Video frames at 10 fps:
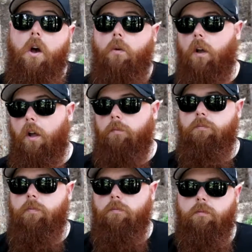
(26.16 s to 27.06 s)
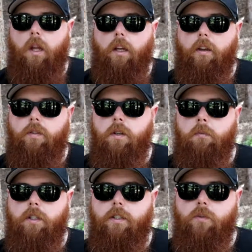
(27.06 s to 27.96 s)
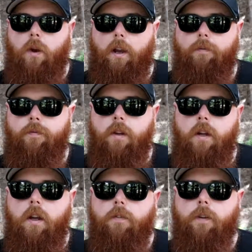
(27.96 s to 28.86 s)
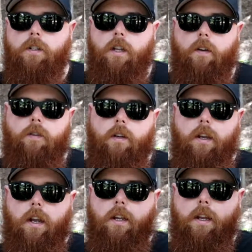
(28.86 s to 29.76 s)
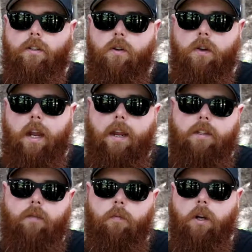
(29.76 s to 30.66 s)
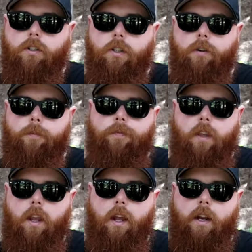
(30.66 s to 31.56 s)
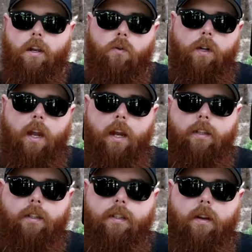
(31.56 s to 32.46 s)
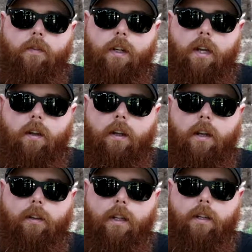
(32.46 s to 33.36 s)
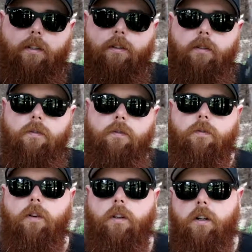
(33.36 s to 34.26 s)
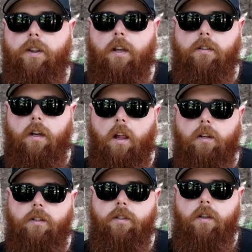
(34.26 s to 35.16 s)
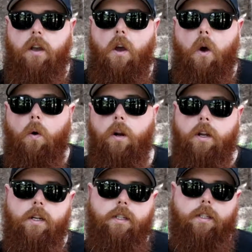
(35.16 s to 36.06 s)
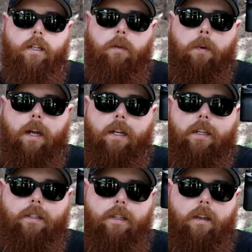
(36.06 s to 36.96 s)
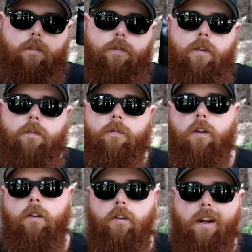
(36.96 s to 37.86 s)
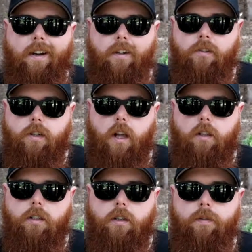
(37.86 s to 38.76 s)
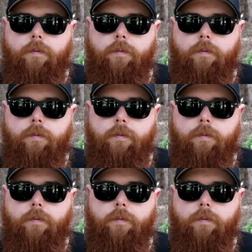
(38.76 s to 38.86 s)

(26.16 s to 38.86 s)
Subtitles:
Well, I'll give you some reasons why. First off, you can get a Sony a7 Mark II and a 28-70 kit lens for under $1,000. Or you can just get the body itself for under $900.